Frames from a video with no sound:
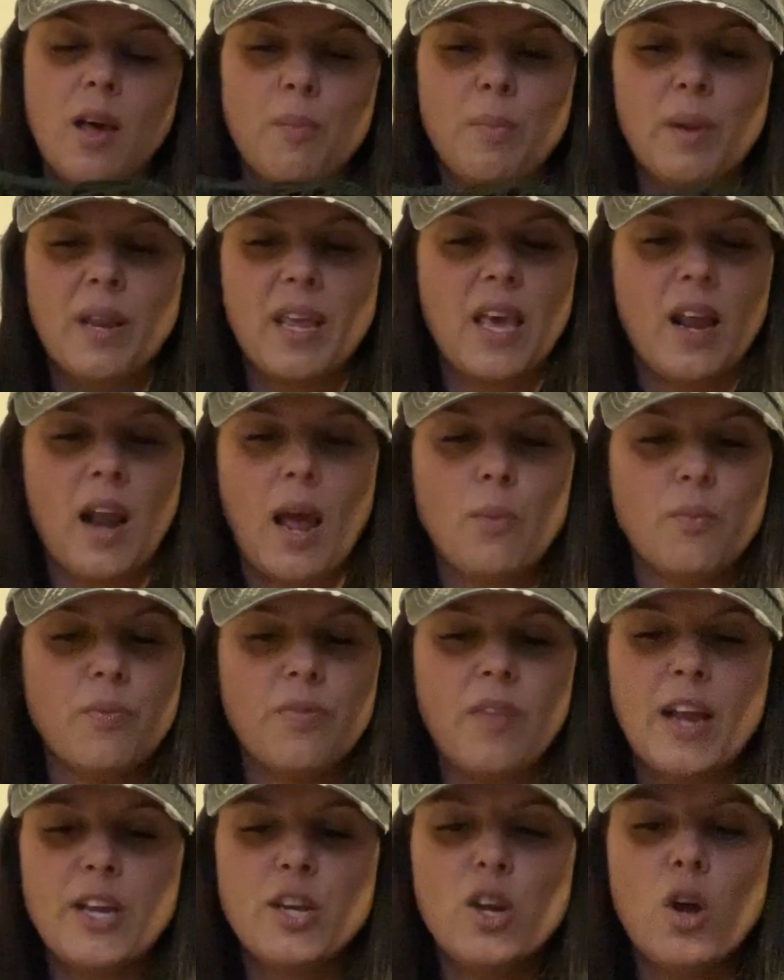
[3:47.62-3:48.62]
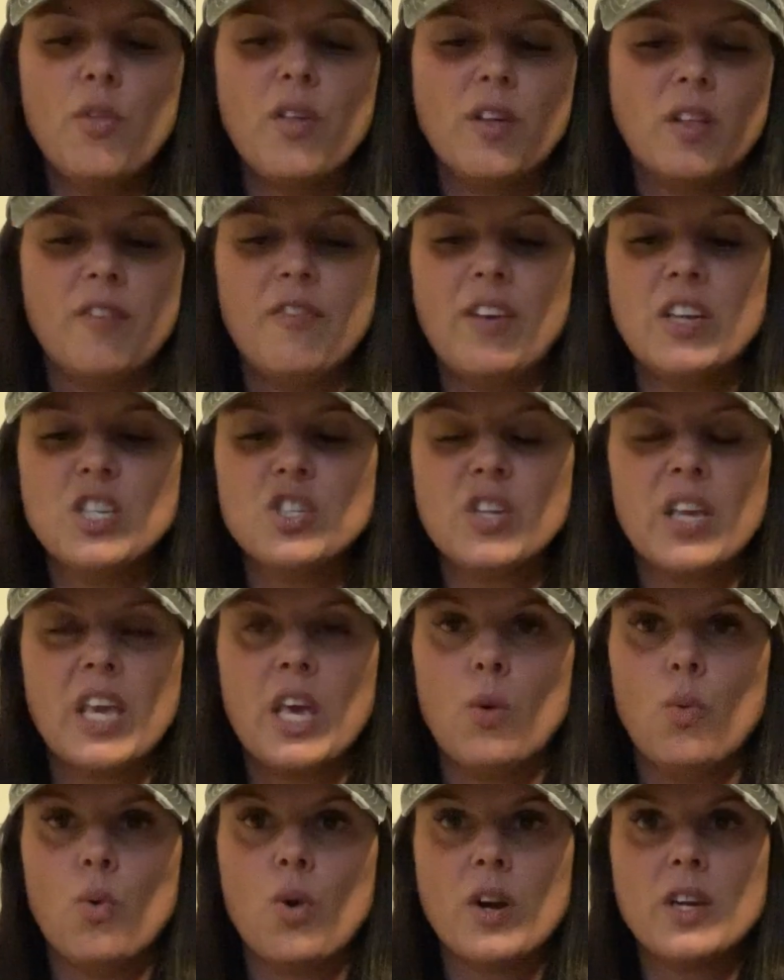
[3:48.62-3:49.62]
but again, I know they'll eventually
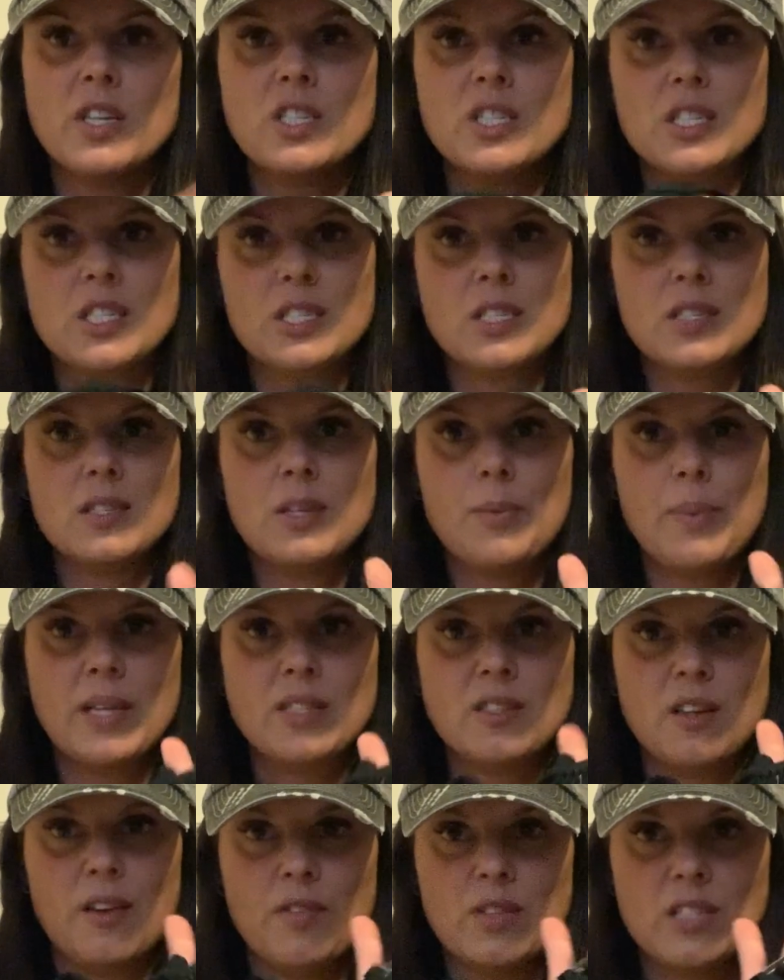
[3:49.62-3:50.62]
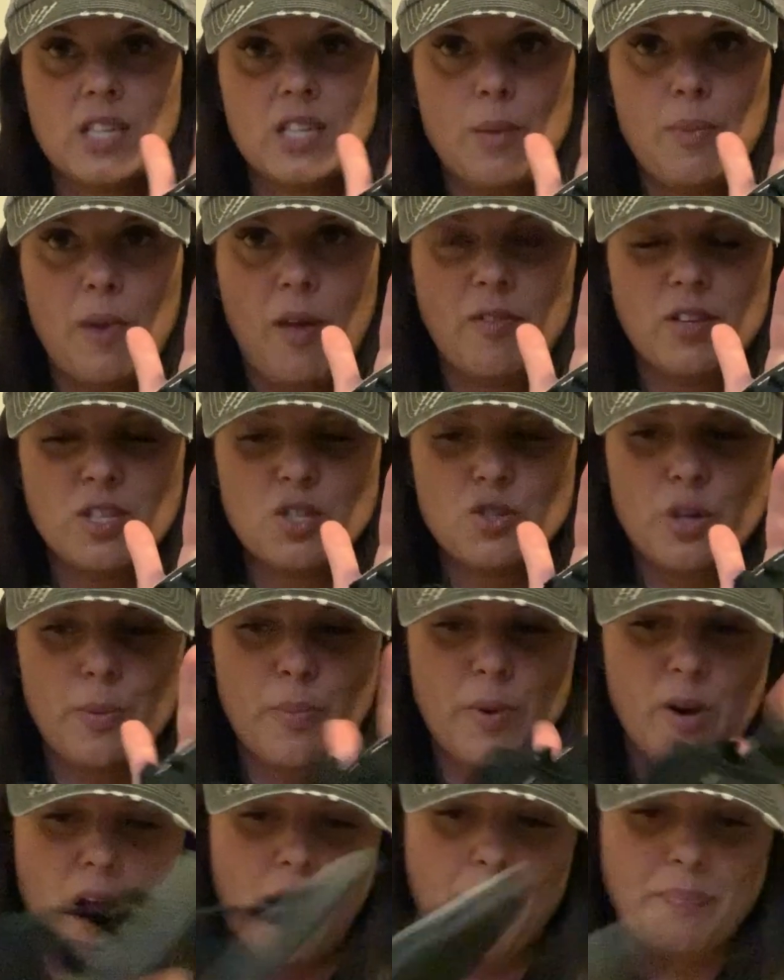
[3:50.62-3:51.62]
get worn. It just depends on if it's gonna be on this
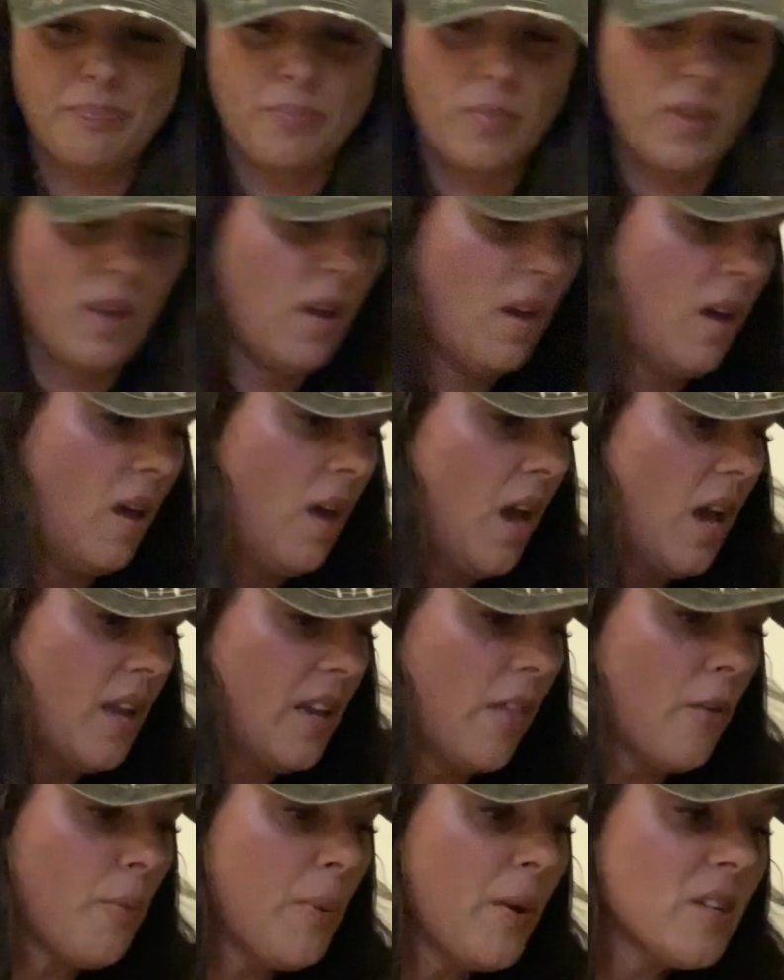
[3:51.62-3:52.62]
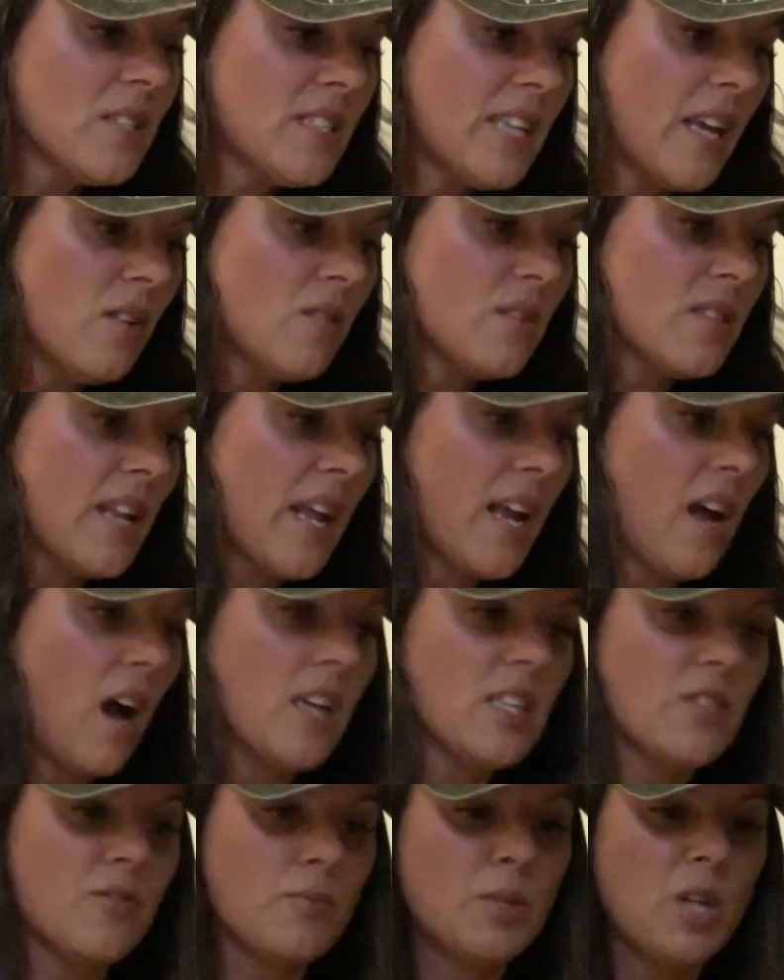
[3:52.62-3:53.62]
trip or not. Another pair of sandals that I
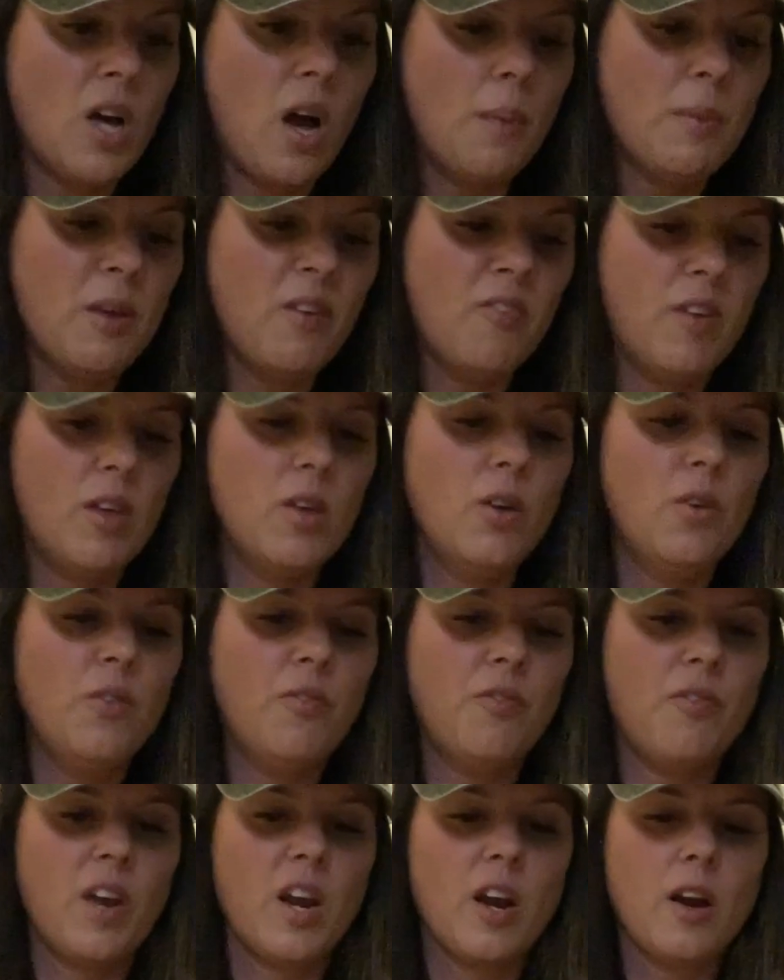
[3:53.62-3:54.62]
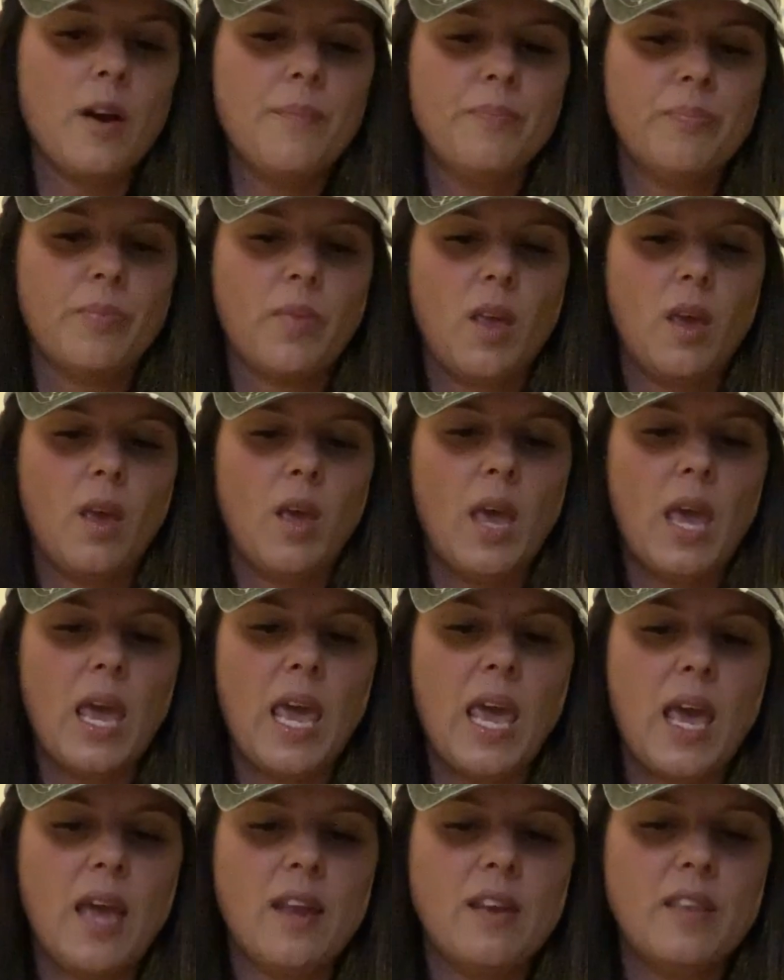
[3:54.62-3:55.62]
got is from Tommy Hilfiger,
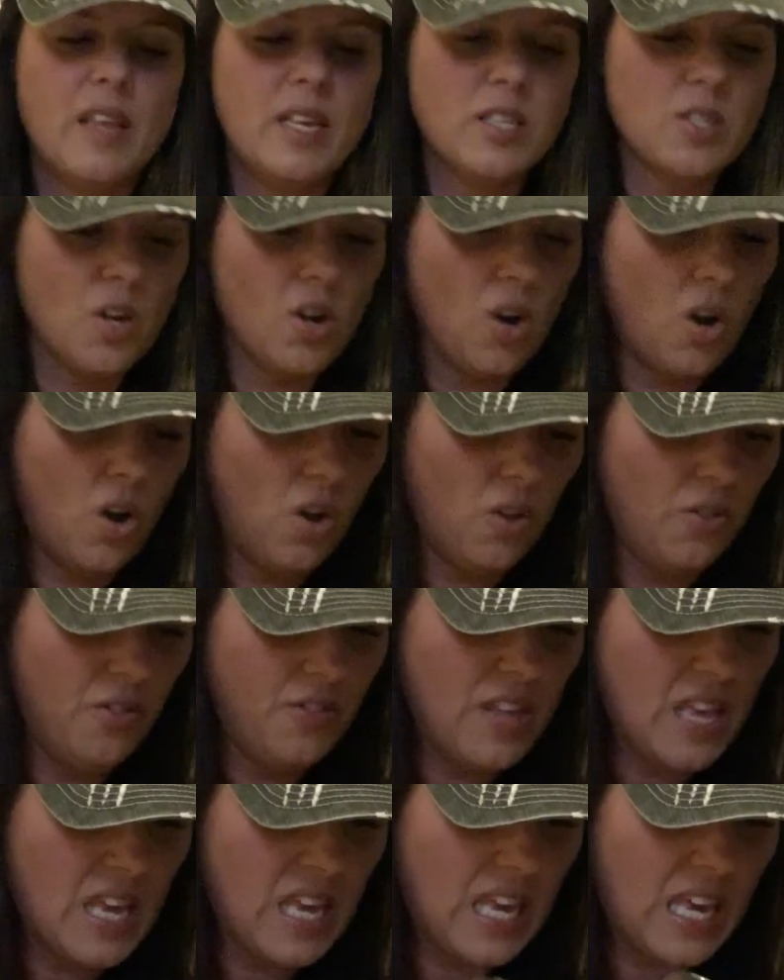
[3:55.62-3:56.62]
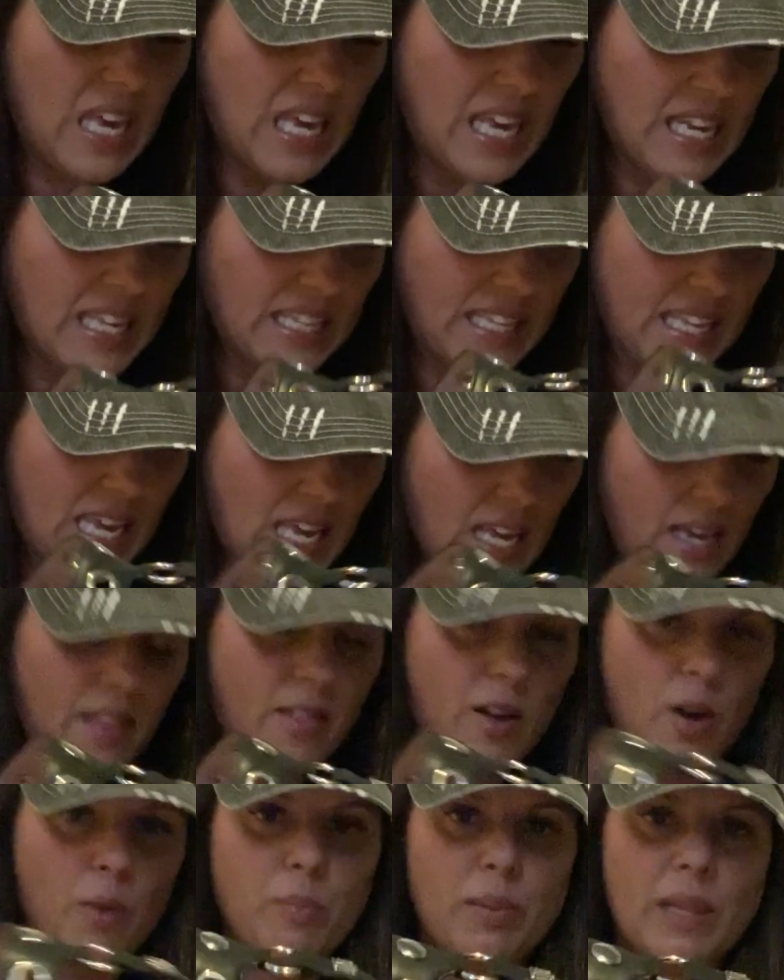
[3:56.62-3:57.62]
and these are called the Kinlee,
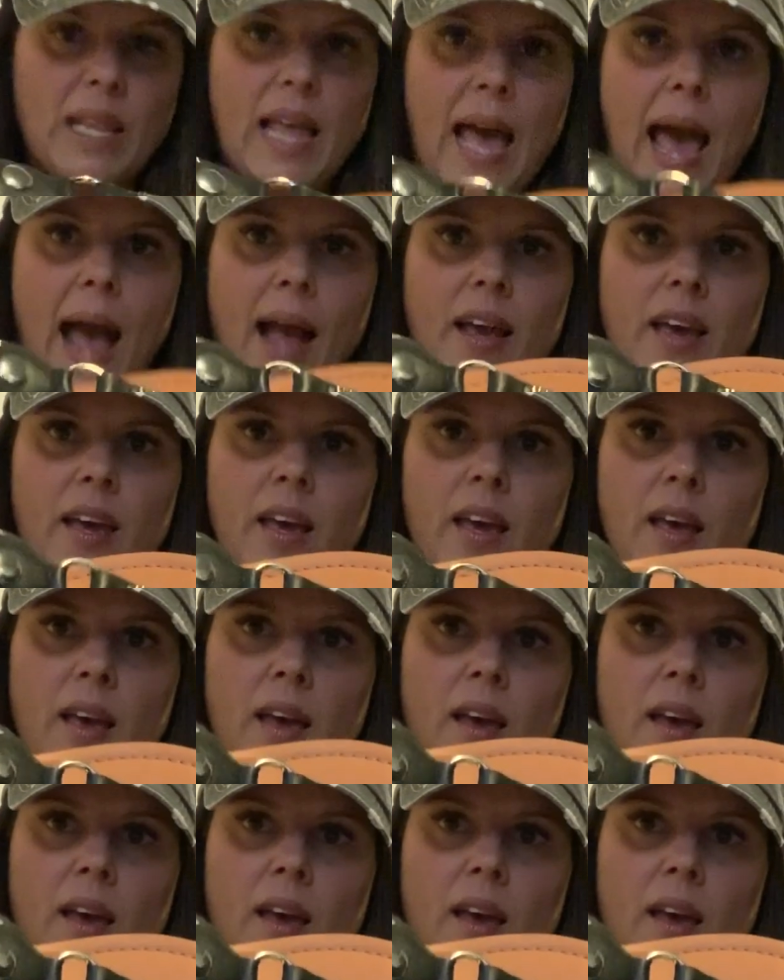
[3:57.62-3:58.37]
and they're in black.